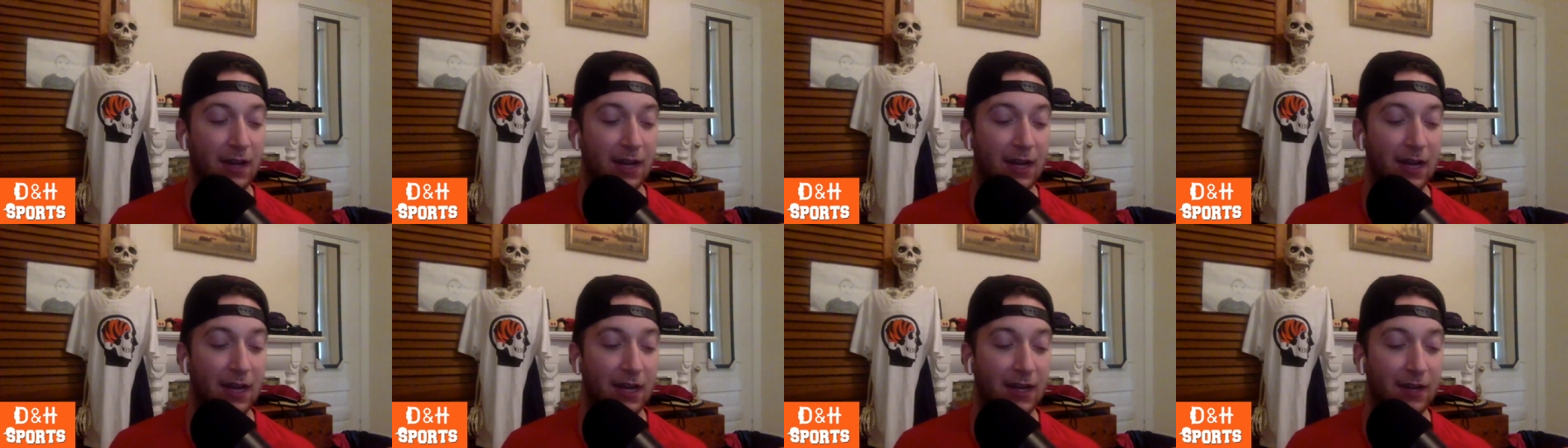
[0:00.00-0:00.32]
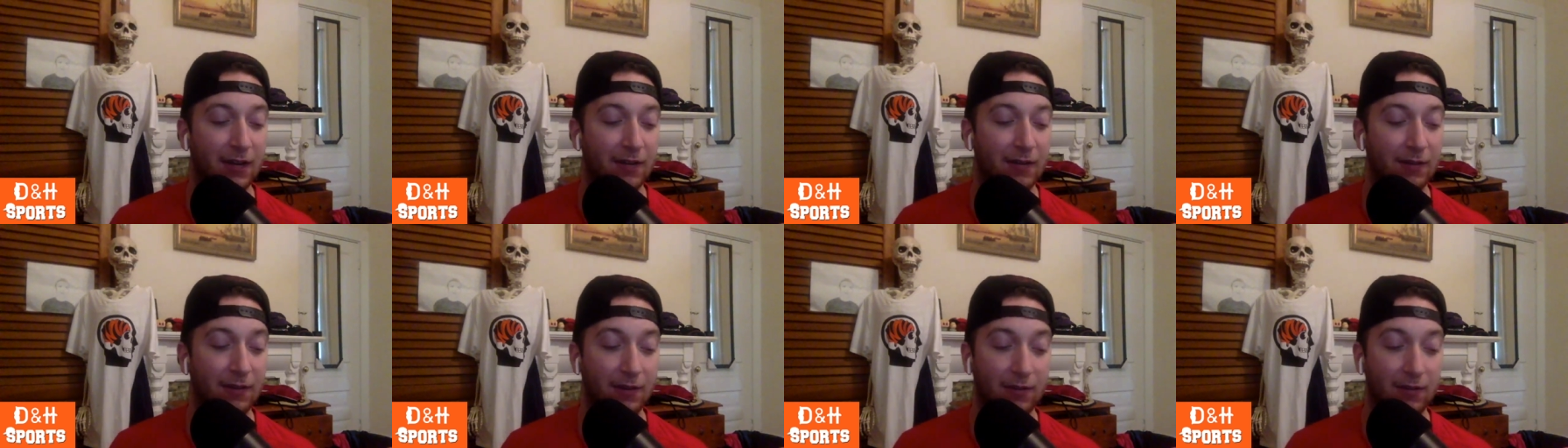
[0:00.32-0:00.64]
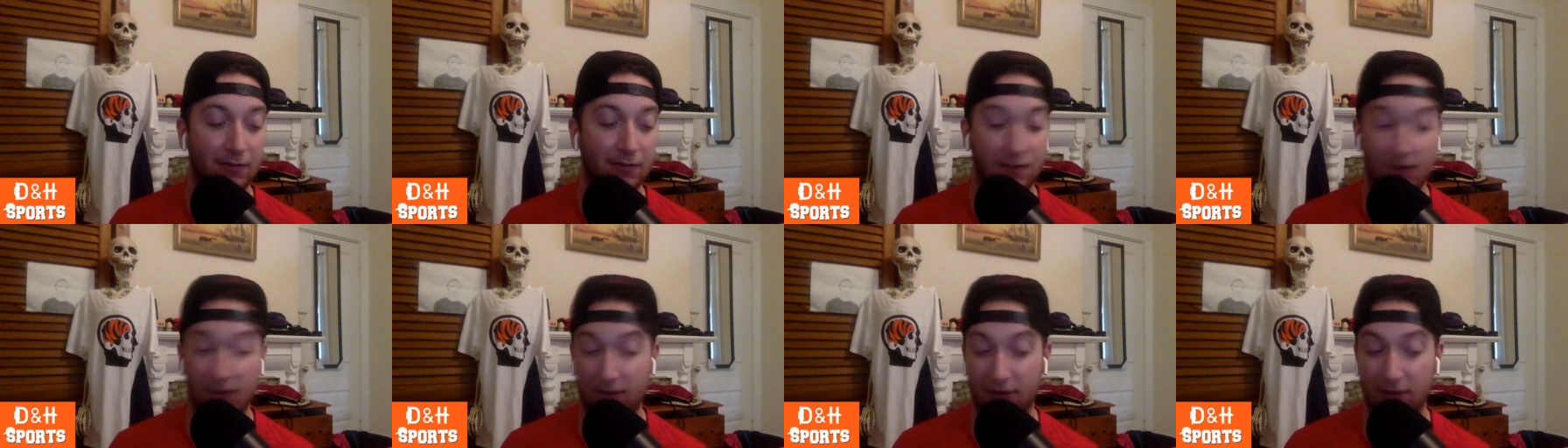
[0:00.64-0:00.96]
And
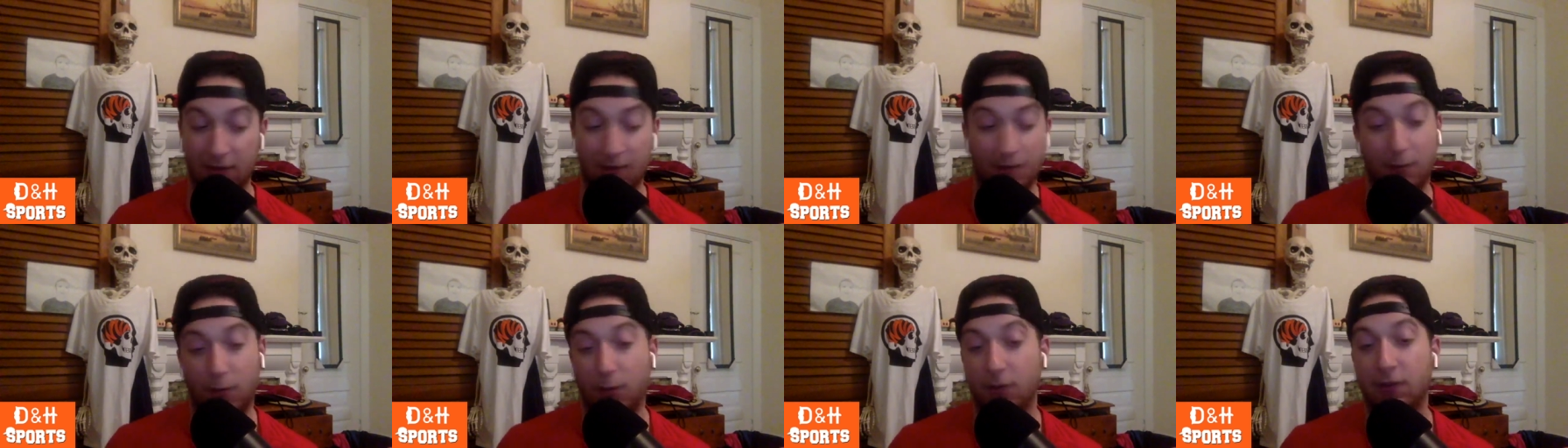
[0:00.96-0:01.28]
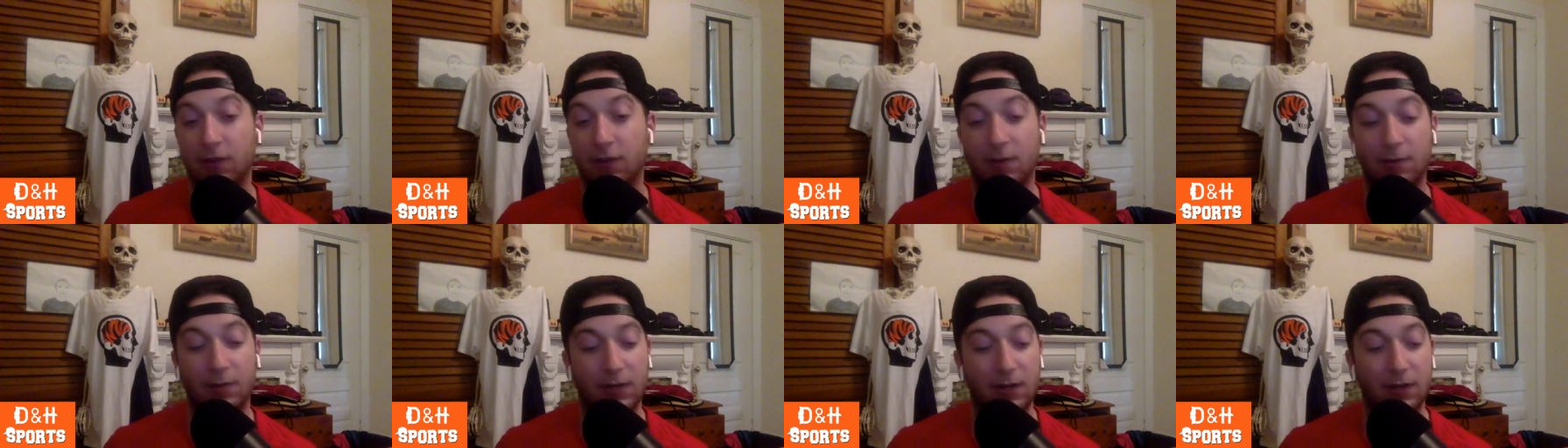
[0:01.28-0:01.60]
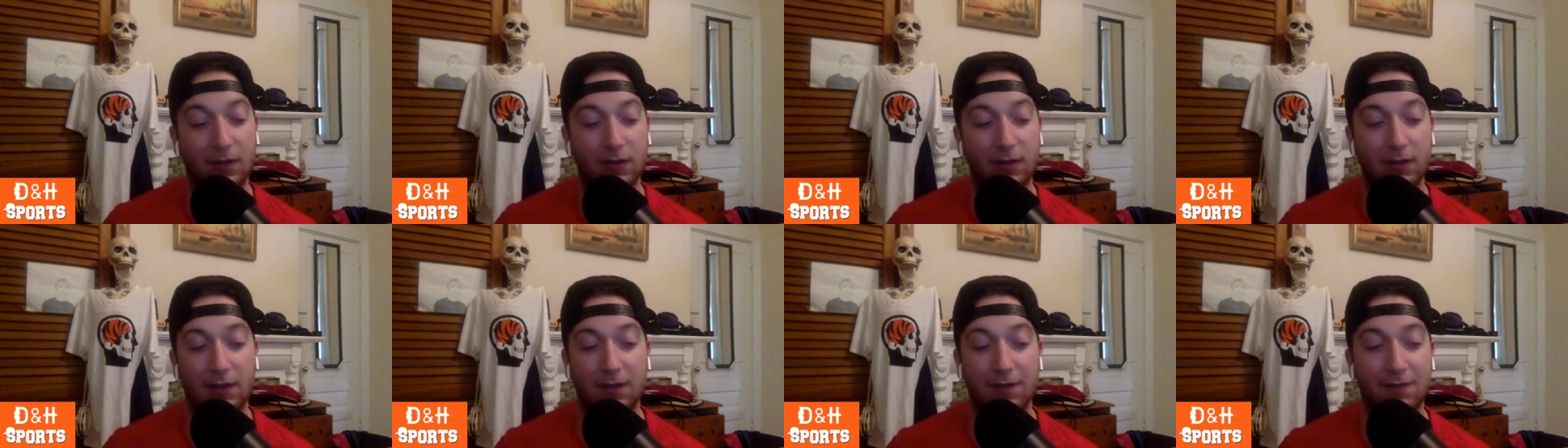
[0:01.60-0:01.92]
it's unfortunate
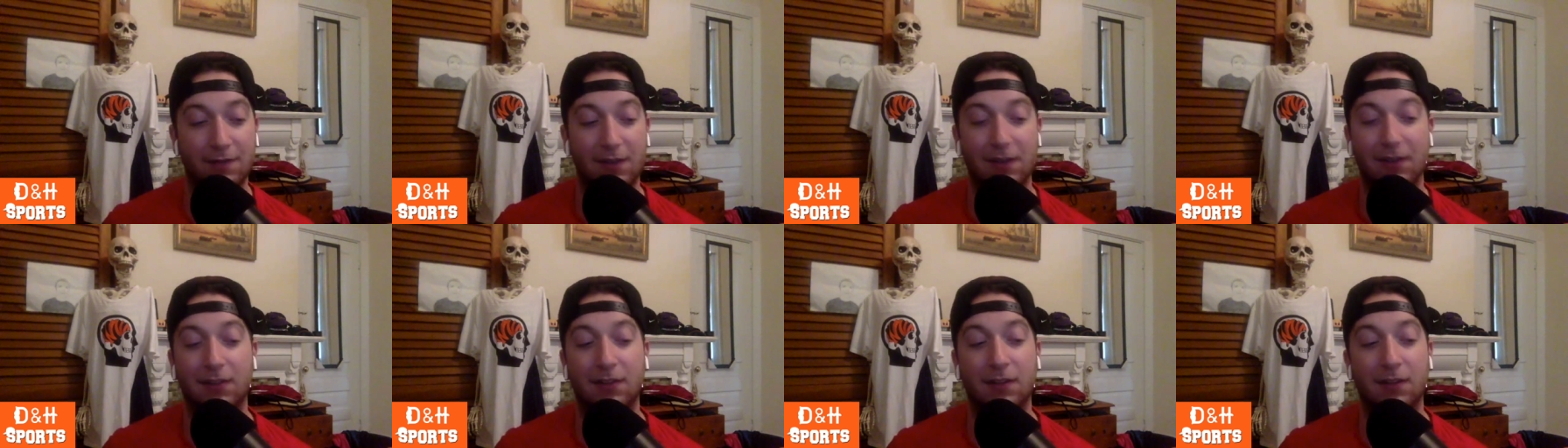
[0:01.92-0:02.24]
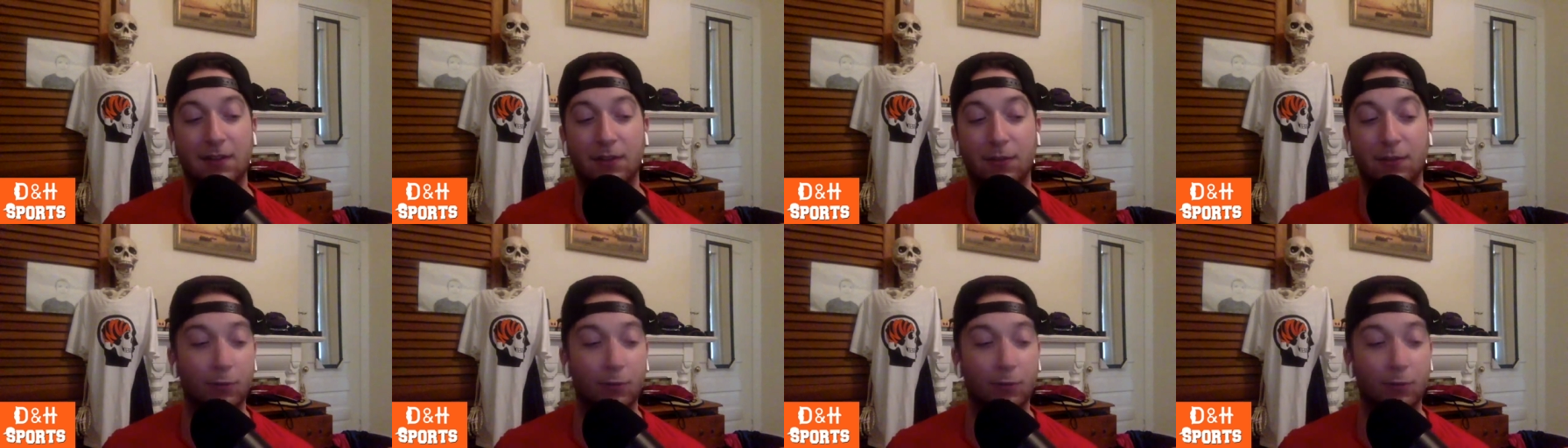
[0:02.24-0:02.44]
because they invested